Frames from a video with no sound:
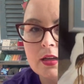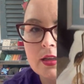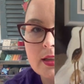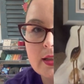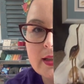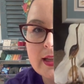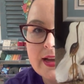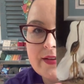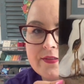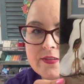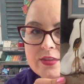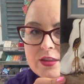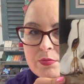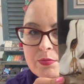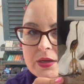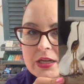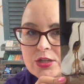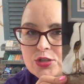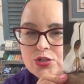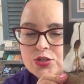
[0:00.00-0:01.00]
Life at the
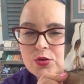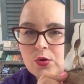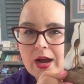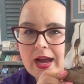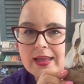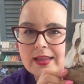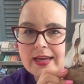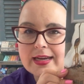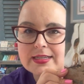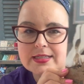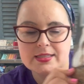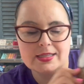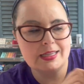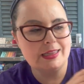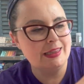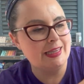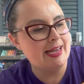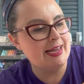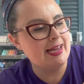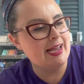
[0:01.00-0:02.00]
Beach. So I liked the
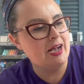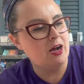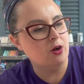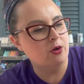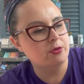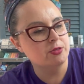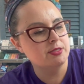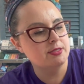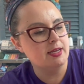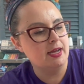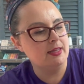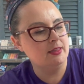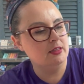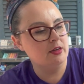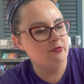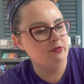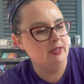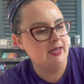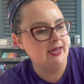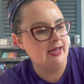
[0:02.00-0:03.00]
lighthouse. I
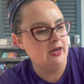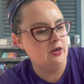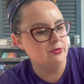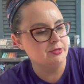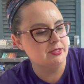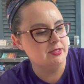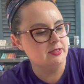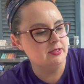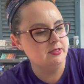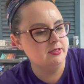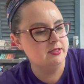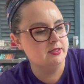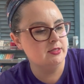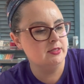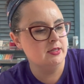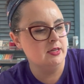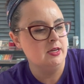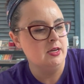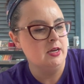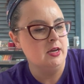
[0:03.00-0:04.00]
love lighthouses.